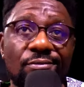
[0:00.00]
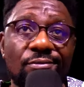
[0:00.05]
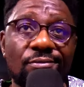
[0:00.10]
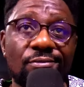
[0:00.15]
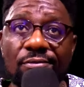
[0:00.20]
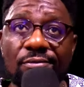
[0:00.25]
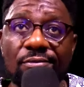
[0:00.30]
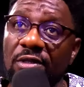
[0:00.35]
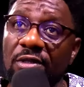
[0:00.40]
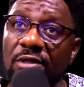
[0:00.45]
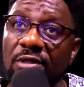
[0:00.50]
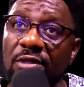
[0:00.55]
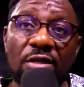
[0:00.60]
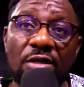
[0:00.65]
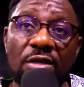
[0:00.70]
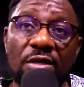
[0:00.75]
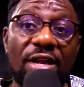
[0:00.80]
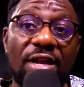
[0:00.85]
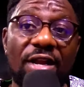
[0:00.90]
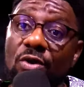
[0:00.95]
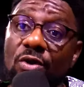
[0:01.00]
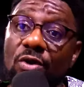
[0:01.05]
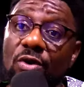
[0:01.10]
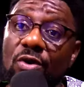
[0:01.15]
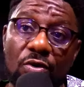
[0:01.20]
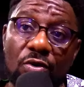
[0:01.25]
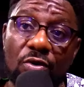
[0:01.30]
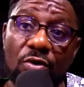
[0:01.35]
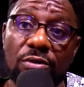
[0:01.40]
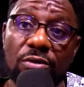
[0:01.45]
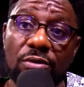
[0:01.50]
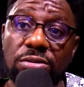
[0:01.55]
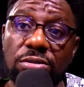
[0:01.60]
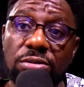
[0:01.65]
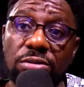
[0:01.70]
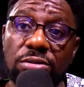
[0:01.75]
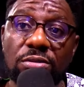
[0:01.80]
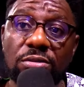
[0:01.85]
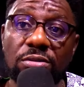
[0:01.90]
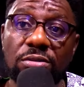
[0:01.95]
So I don't know
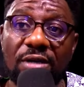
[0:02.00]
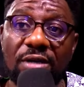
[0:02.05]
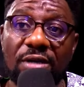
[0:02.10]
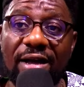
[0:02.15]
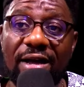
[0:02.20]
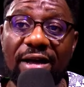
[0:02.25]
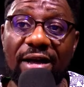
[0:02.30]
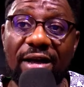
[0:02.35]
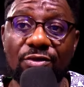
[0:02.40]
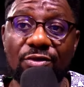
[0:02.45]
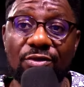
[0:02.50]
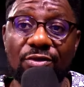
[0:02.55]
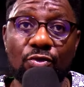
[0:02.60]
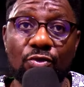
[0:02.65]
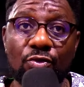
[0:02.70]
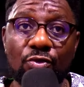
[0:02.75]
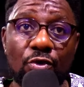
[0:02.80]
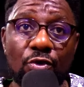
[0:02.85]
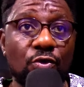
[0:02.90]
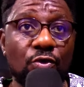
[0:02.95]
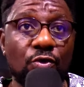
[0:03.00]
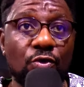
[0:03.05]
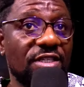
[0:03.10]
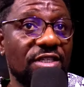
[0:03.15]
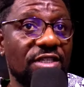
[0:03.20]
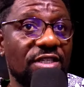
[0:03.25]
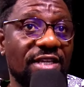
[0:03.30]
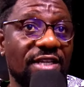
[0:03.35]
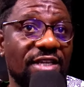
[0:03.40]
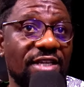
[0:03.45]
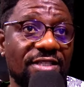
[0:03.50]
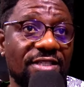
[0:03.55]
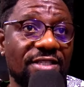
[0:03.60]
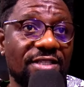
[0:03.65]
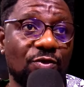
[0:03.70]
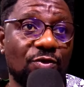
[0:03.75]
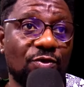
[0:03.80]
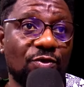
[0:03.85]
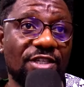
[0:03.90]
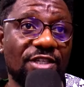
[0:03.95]
how to go through it yet. It was a
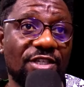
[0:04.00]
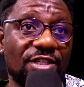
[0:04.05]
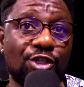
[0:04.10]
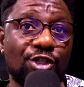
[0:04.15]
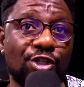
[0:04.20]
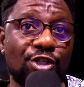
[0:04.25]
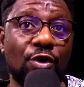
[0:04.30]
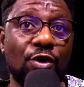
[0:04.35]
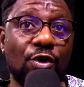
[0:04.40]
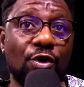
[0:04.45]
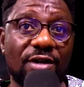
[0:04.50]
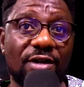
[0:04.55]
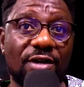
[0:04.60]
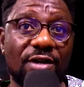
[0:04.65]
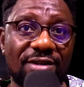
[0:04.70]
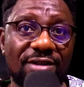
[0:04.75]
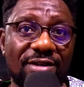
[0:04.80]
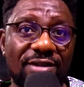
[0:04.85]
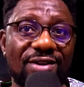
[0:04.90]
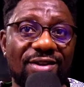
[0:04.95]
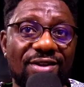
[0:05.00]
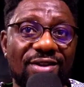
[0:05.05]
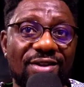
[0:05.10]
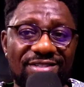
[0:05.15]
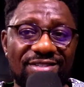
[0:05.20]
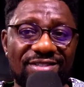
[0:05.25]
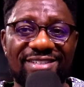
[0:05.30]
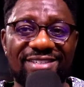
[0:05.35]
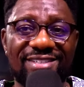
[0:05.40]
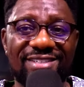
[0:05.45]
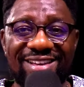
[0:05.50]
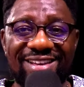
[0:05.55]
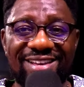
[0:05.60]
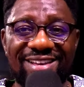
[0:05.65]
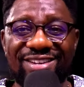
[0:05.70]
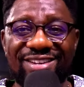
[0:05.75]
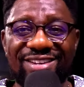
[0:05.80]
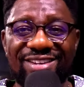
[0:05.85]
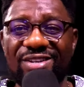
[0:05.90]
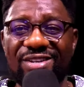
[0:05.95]
shock because, you know, it's
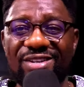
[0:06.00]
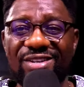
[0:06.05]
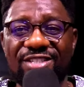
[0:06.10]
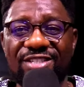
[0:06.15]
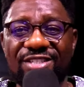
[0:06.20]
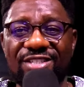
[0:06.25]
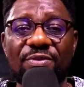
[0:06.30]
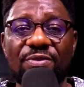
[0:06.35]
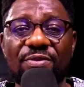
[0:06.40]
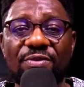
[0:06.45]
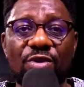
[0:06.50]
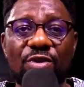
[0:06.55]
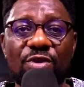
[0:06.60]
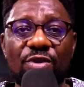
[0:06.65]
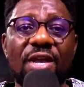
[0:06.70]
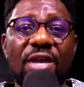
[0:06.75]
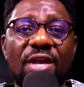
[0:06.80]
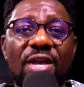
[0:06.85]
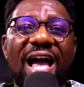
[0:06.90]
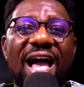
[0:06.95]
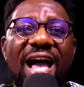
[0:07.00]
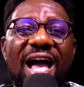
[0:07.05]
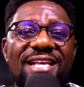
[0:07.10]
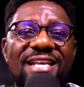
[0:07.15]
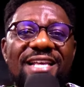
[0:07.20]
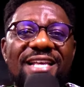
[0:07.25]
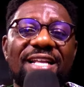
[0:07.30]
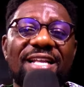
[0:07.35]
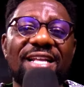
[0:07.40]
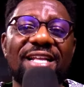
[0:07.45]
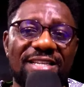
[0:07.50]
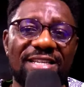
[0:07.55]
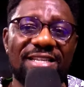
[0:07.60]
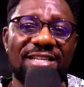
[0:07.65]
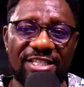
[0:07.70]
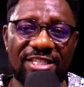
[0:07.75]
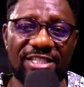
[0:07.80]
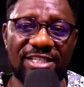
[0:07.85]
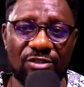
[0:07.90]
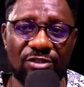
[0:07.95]
something I started this
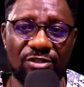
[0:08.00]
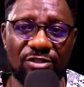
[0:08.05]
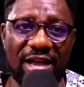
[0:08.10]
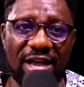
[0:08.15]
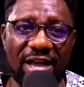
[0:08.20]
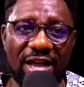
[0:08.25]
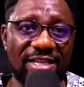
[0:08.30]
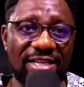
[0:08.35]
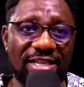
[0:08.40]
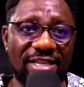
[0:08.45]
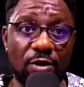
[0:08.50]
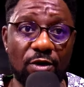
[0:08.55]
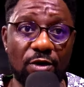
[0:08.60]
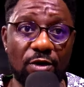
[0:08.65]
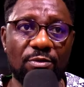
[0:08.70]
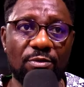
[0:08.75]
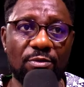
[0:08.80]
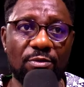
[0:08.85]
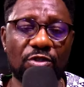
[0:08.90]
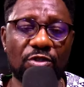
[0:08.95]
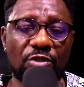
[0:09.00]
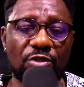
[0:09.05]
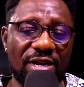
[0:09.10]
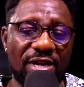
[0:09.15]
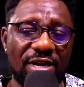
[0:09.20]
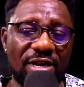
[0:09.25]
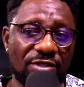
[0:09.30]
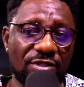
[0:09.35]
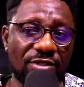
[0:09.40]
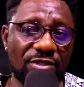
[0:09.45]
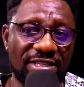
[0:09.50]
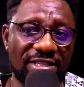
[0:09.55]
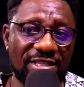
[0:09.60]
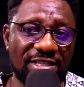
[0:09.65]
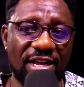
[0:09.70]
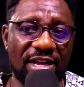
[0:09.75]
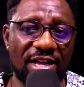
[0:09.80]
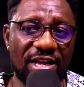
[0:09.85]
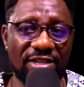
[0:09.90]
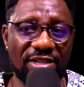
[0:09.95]
as help because when I was starting out as a
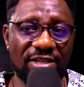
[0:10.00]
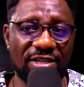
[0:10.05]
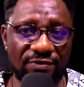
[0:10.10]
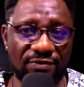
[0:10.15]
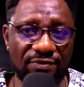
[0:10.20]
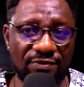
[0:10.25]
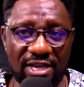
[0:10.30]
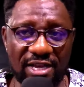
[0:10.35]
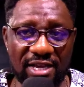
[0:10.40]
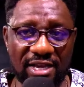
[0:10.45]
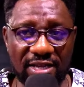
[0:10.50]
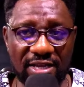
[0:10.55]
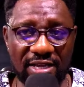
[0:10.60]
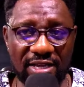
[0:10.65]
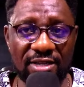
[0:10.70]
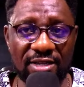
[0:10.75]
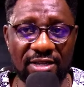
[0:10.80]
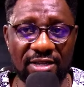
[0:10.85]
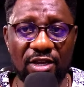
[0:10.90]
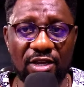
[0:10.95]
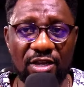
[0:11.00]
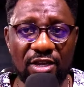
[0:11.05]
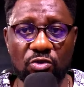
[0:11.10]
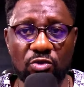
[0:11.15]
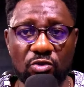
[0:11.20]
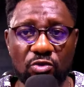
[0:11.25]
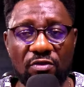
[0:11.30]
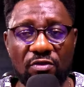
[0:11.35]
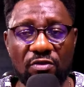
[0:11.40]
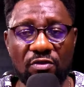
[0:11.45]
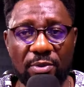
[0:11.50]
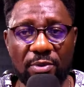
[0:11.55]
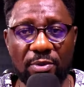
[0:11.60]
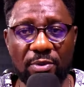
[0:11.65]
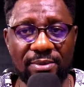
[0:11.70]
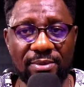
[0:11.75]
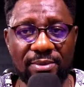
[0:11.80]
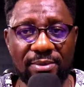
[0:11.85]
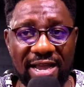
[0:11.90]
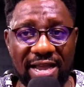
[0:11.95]
freelancer, it was one of the problems I
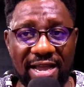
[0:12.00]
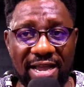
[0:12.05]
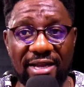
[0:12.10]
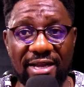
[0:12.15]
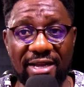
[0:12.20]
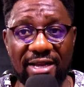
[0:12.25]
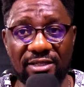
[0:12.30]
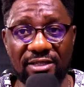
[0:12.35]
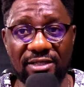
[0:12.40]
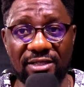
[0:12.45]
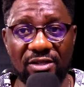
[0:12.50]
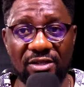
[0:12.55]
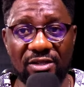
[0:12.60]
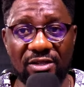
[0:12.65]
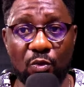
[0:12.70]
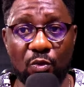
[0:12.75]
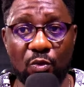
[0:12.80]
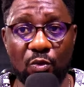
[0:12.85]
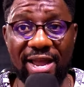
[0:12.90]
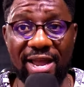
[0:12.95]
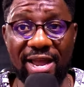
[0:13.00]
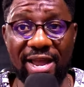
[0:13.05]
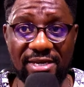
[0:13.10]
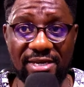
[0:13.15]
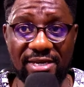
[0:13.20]
had. When